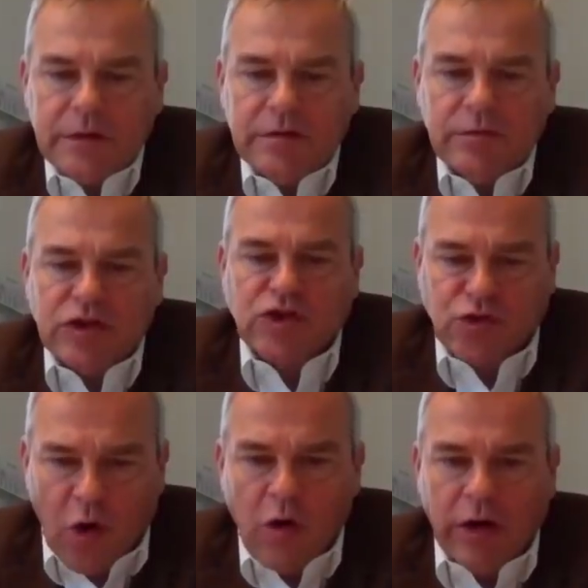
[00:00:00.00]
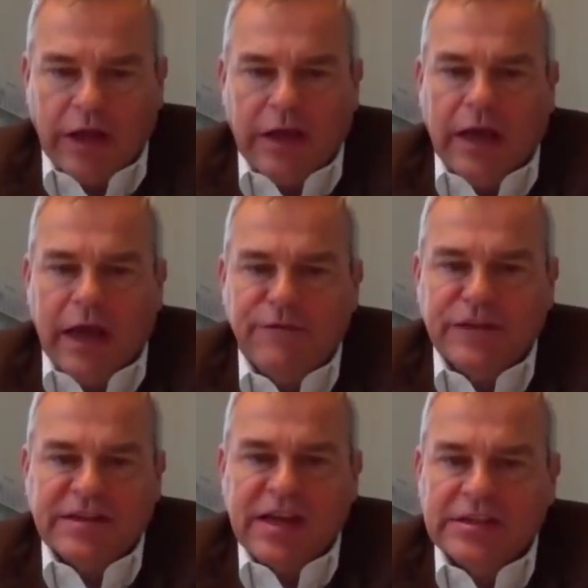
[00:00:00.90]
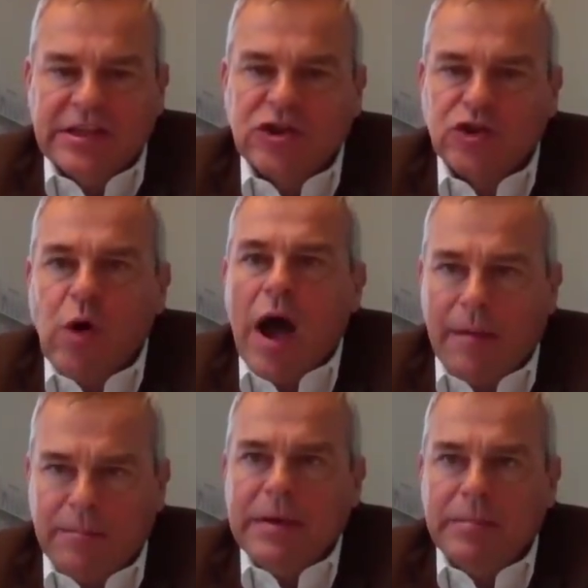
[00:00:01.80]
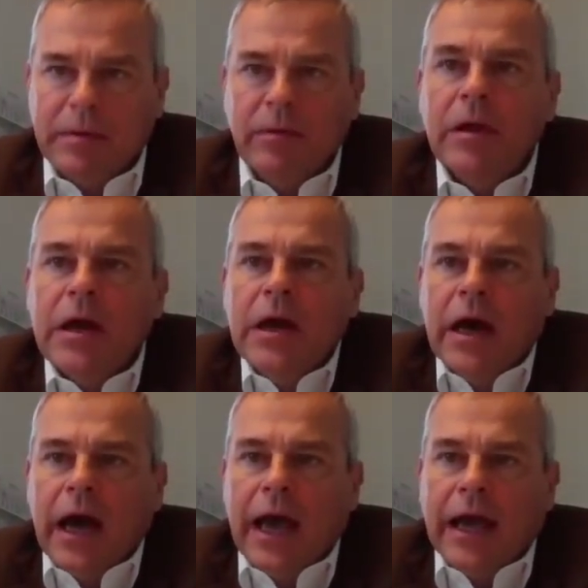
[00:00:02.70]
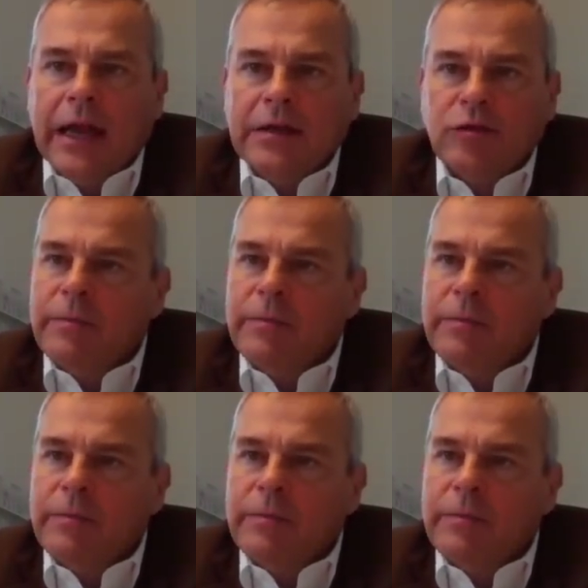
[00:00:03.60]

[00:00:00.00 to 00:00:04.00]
strongly emphasized this to our people, and to